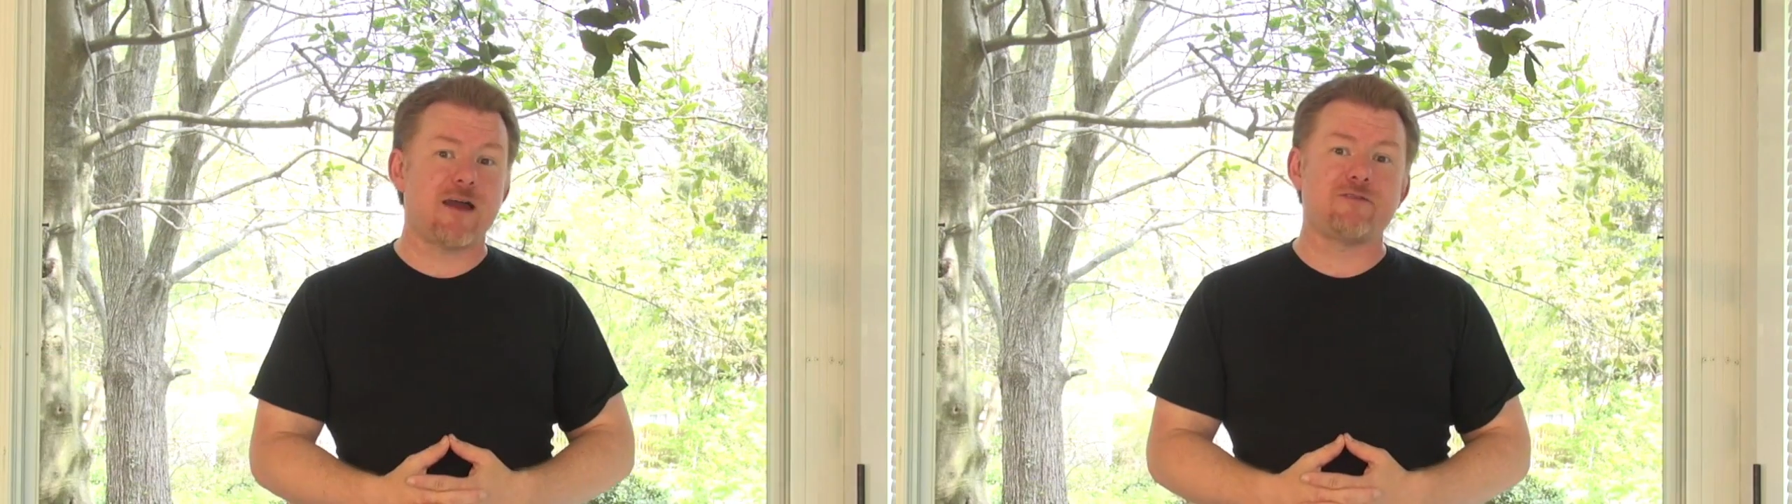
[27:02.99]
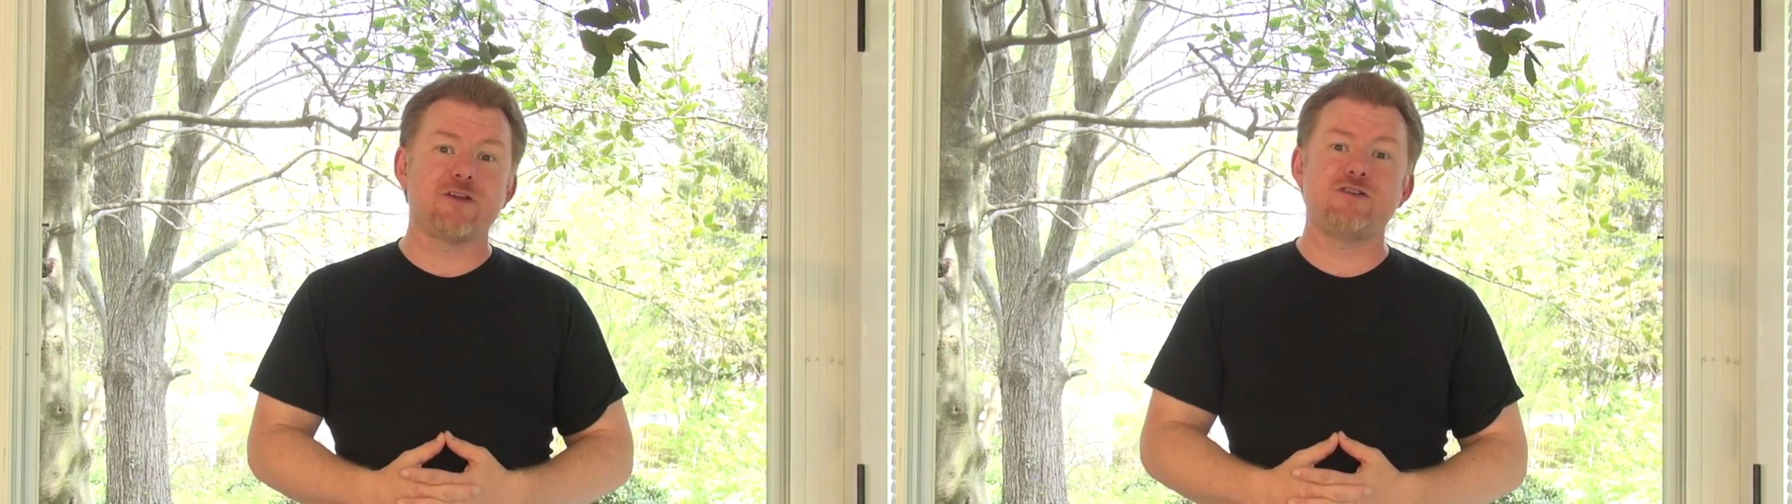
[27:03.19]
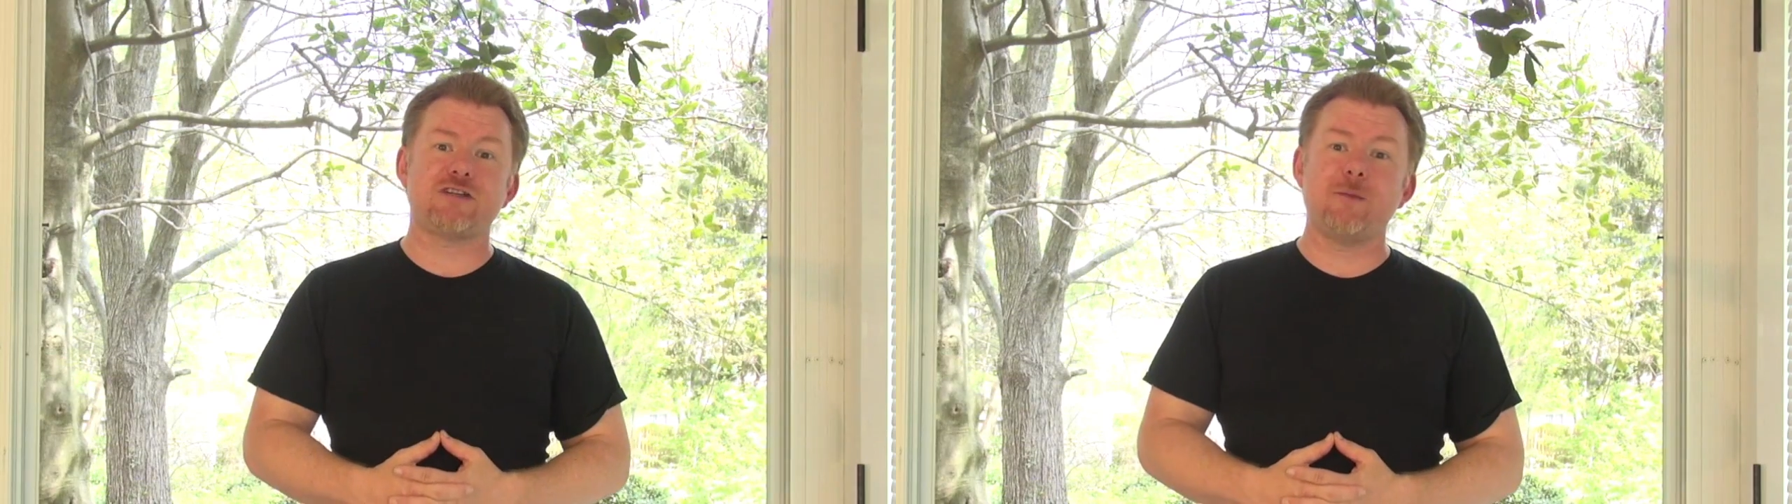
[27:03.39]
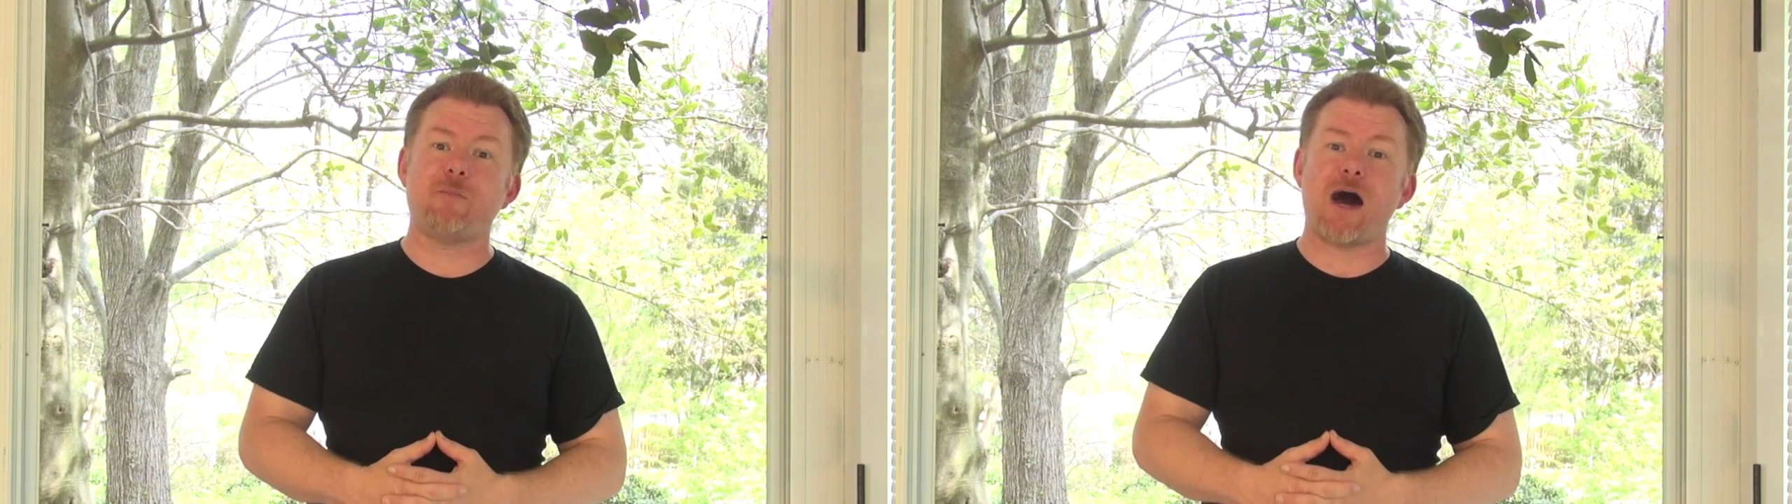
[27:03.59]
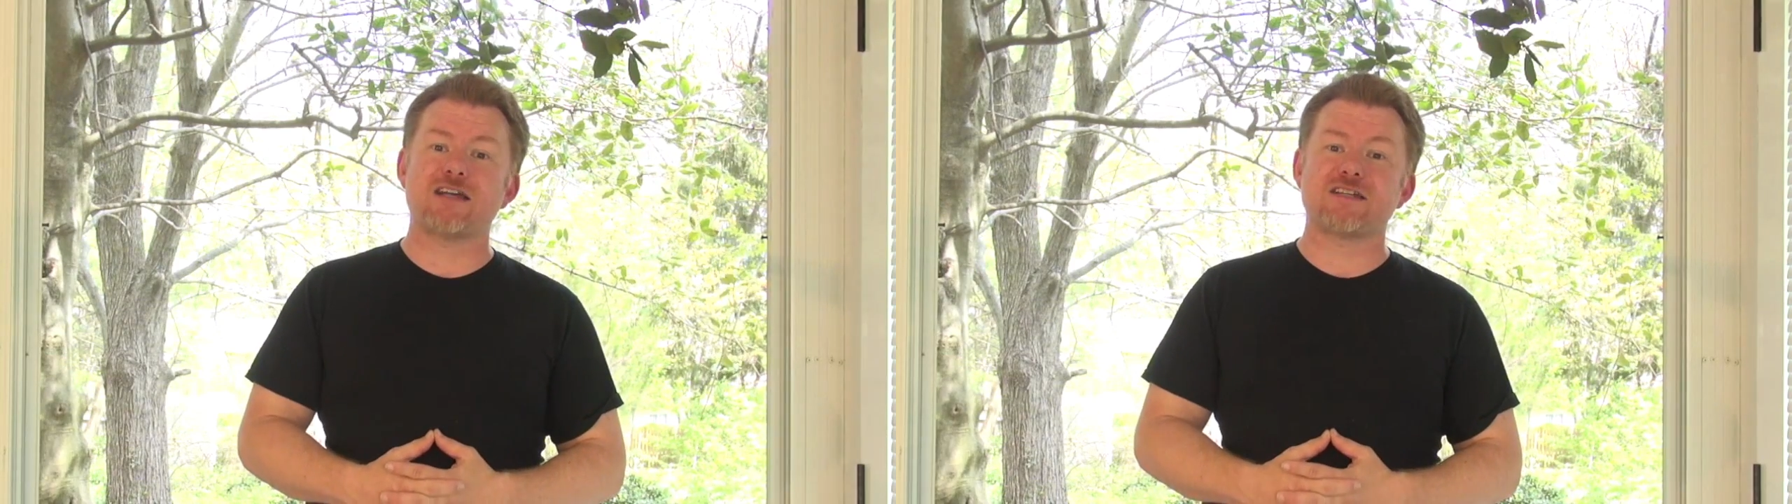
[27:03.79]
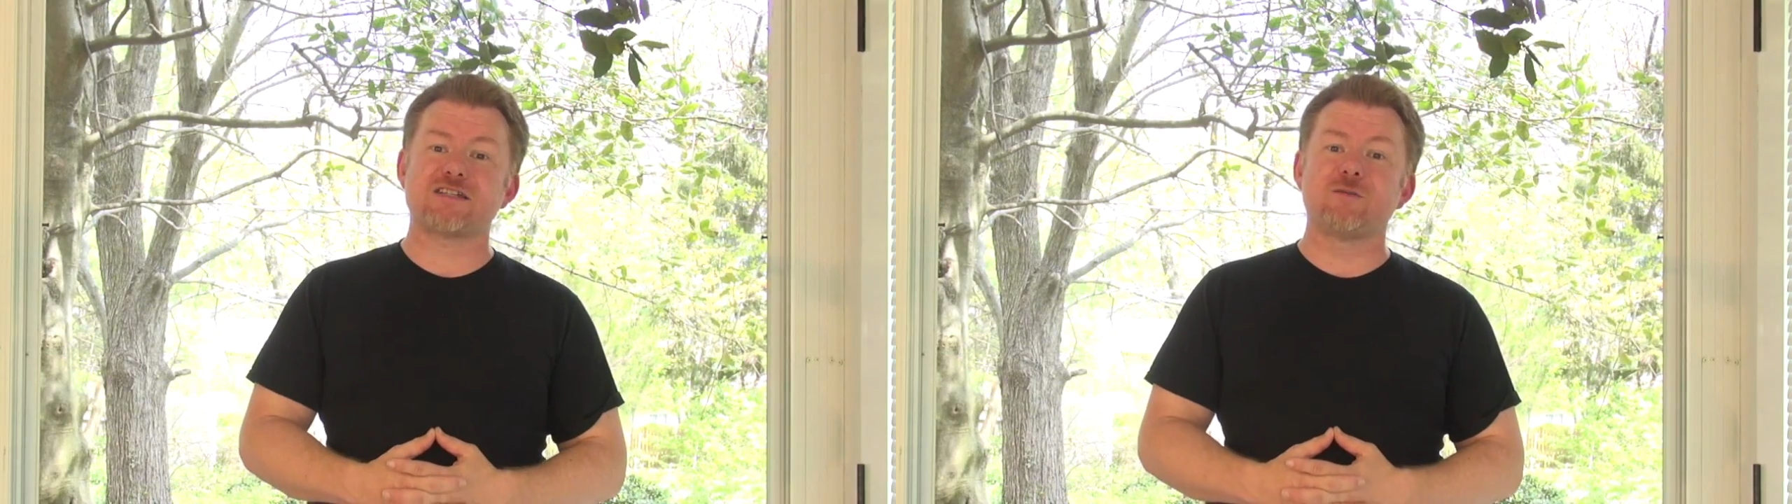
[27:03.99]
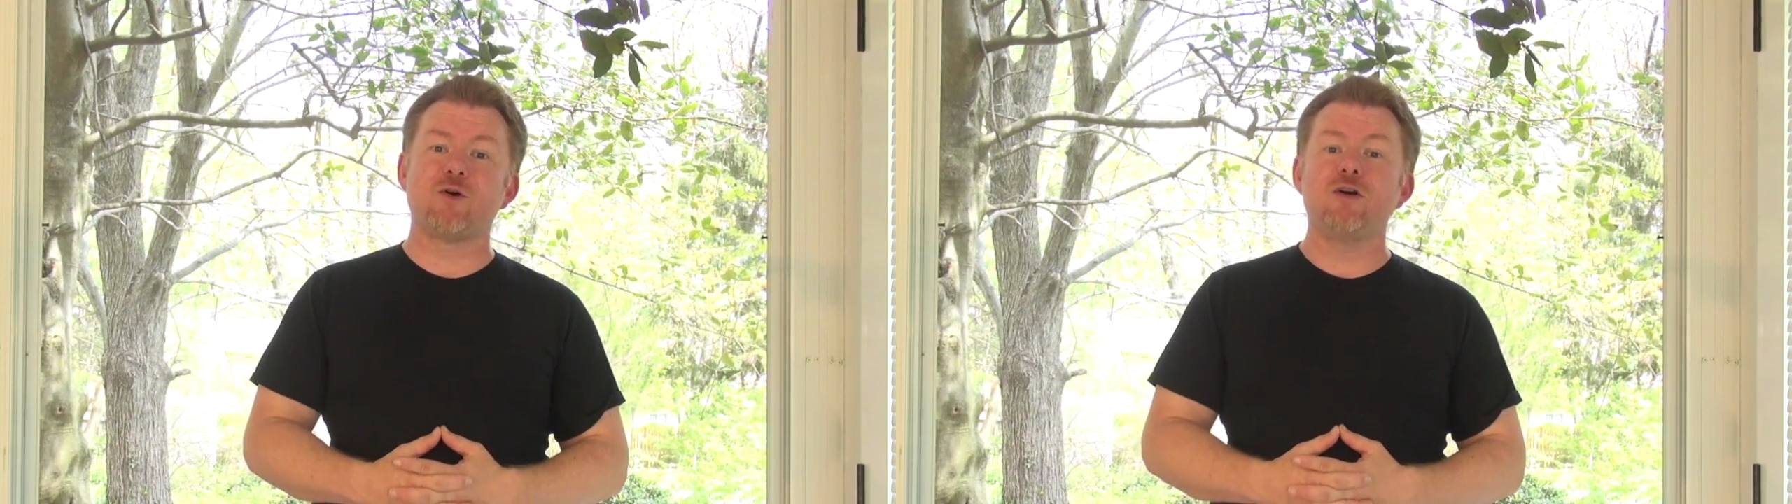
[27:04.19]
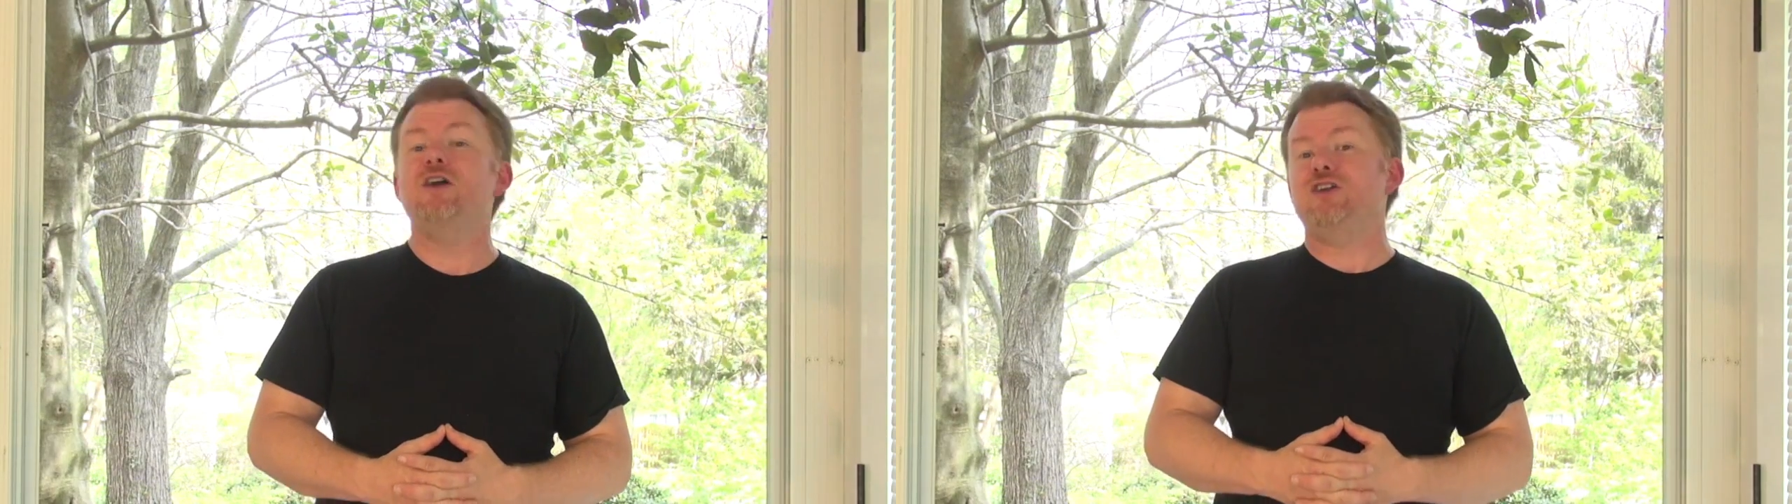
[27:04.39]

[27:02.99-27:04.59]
revolution impossible,